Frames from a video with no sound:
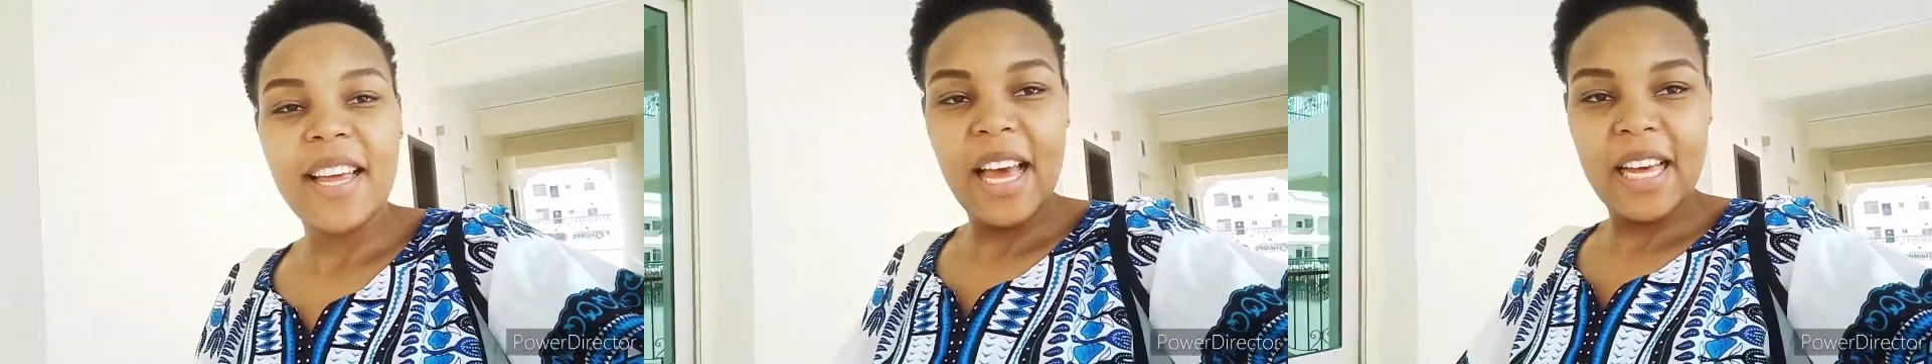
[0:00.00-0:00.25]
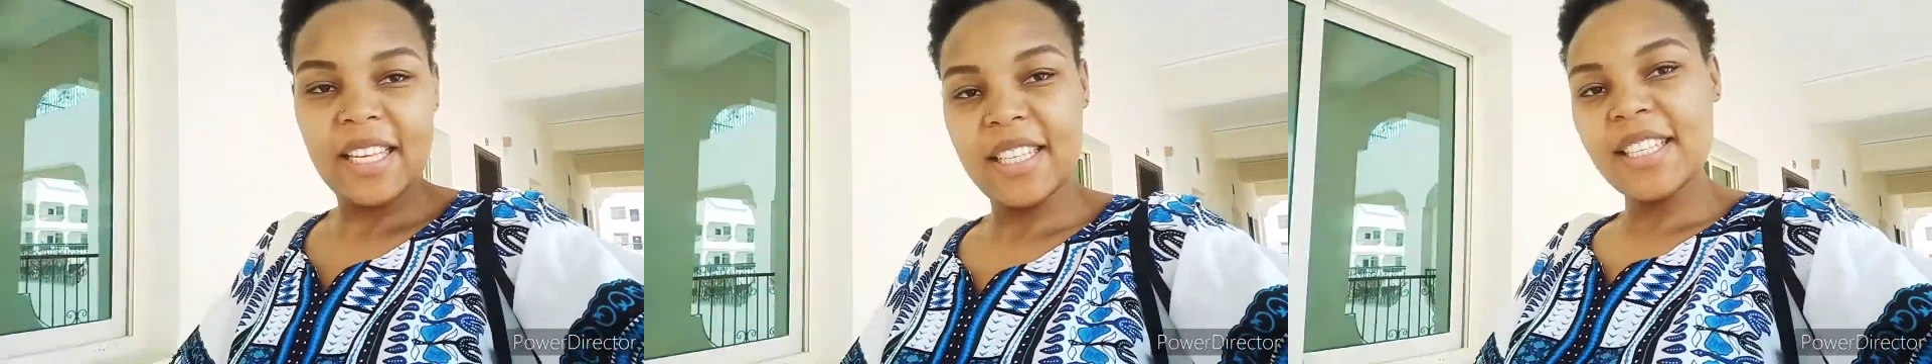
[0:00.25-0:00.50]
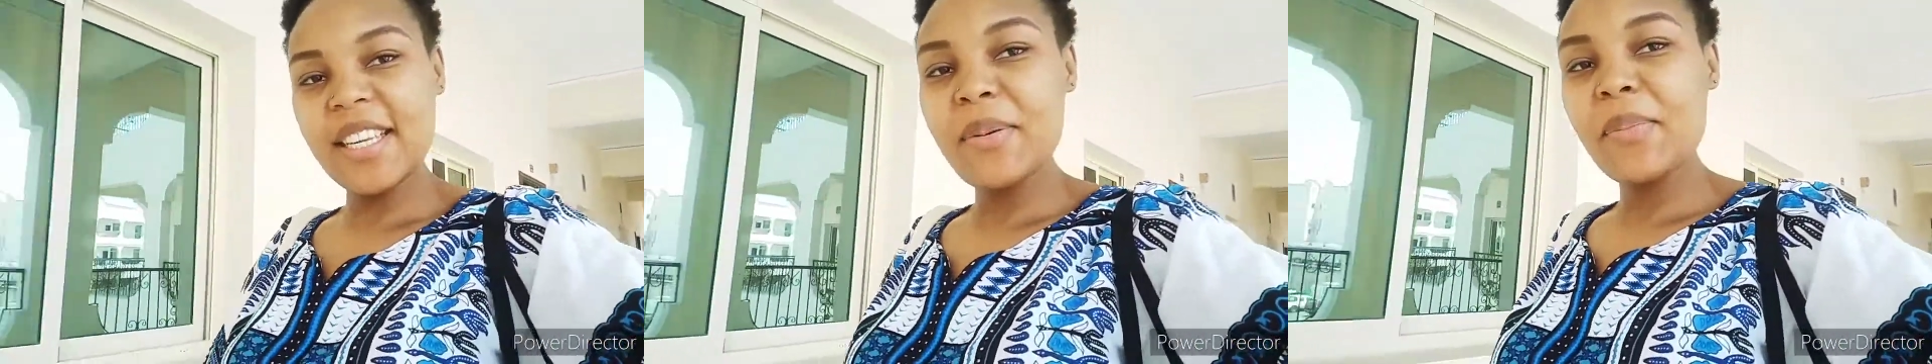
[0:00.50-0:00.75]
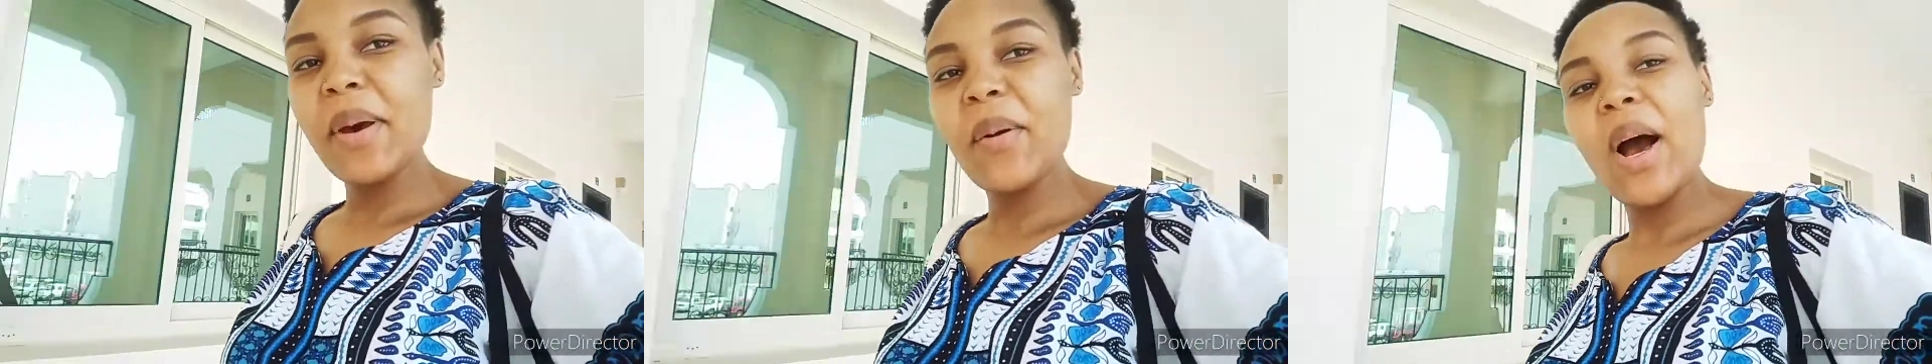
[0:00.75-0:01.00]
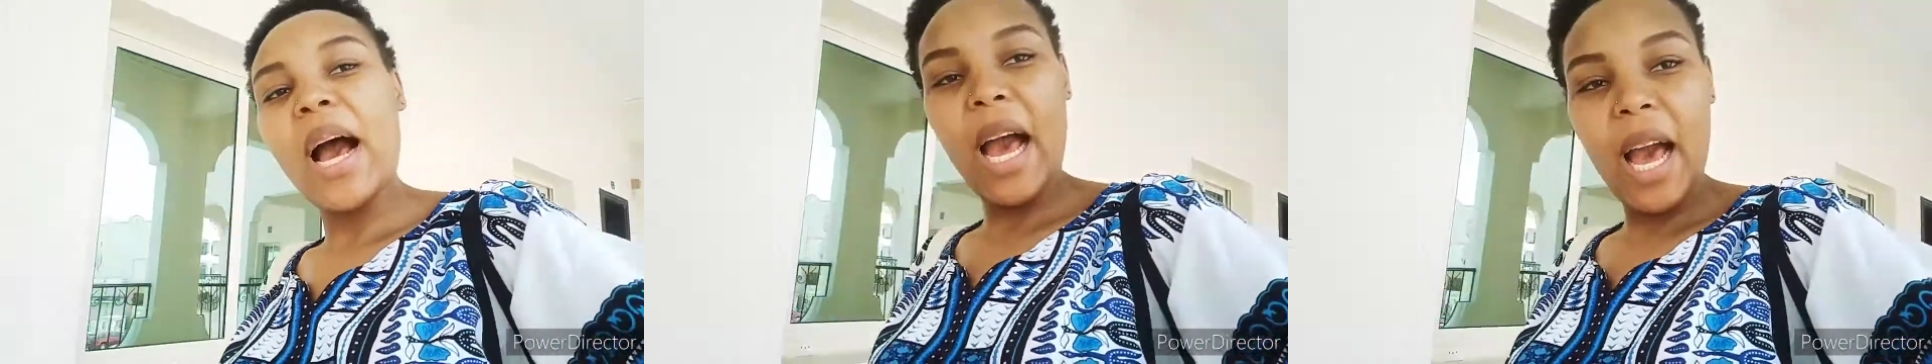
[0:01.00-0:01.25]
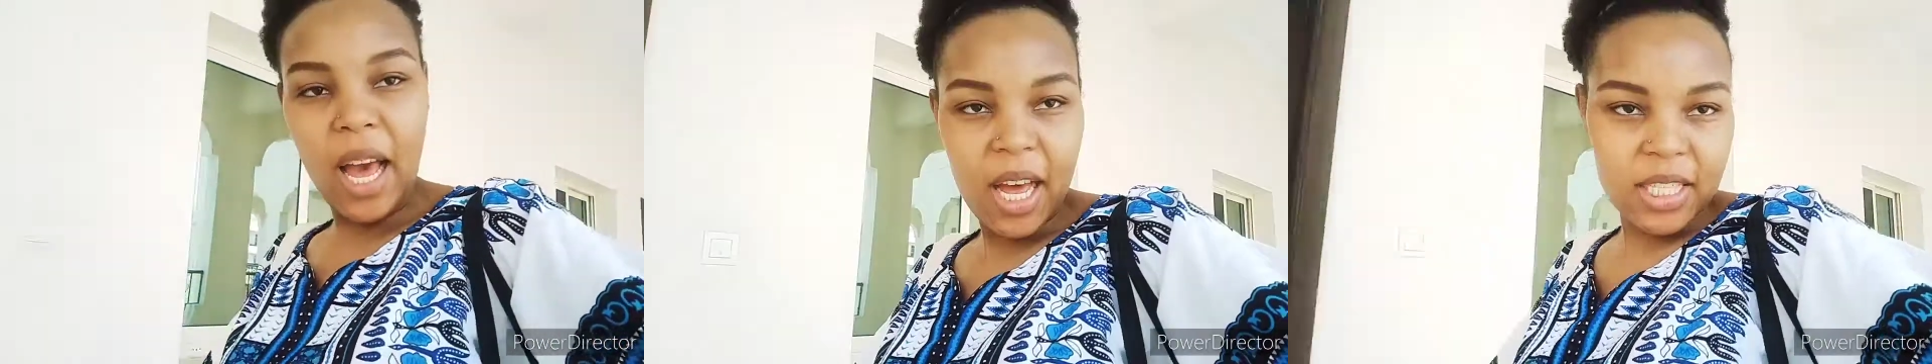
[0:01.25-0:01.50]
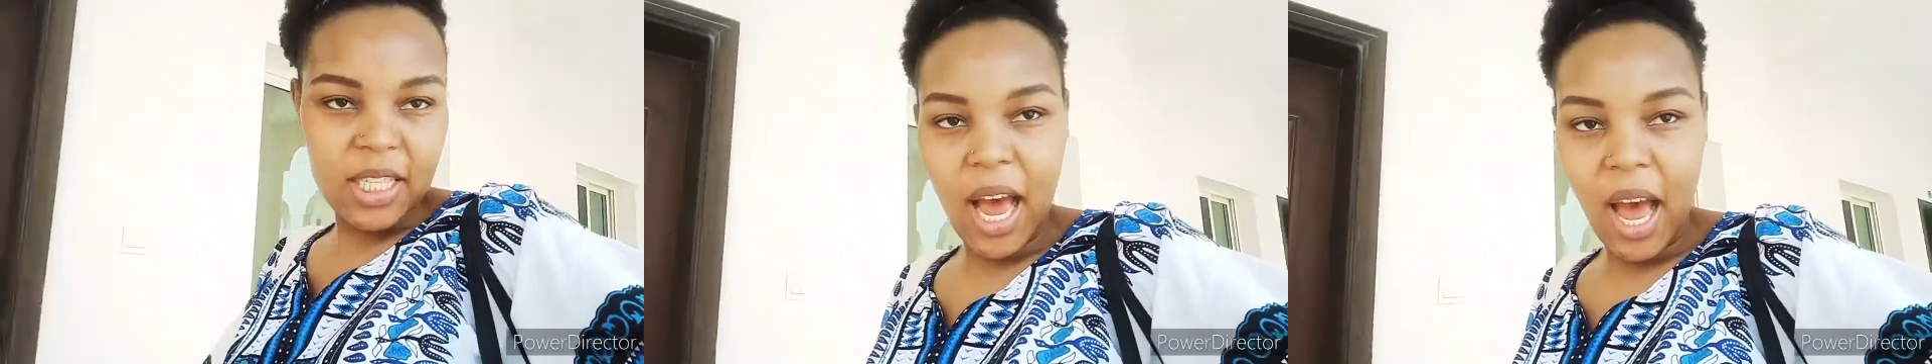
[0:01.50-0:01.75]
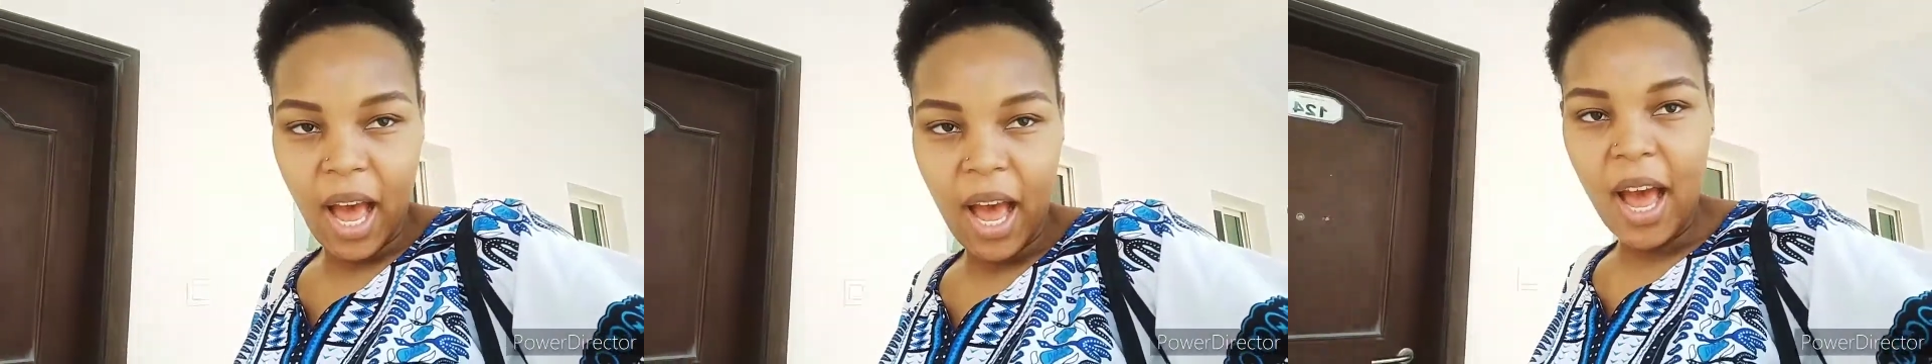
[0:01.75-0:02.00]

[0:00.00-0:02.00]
guys. Nimewahata.